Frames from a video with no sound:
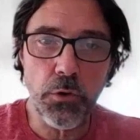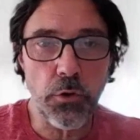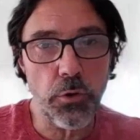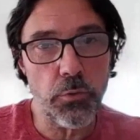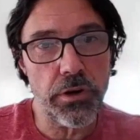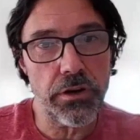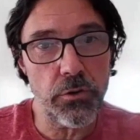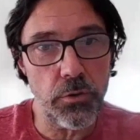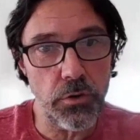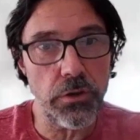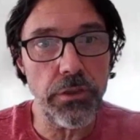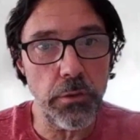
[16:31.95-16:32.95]
or where
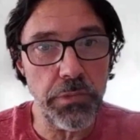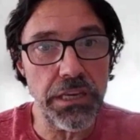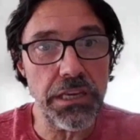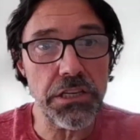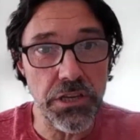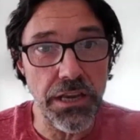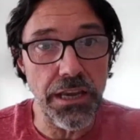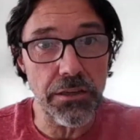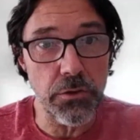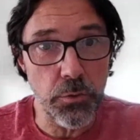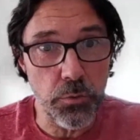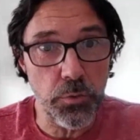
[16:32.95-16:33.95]
you're on the beach
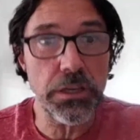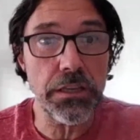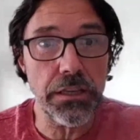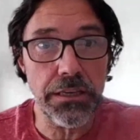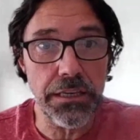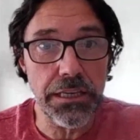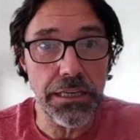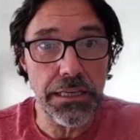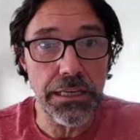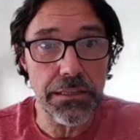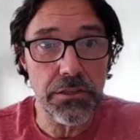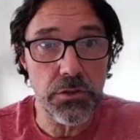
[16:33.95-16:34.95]
and you really
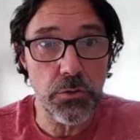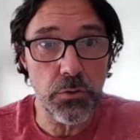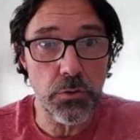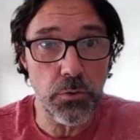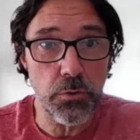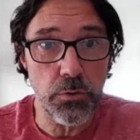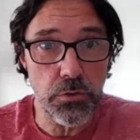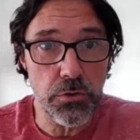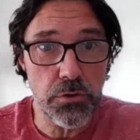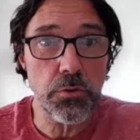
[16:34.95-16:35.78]
need to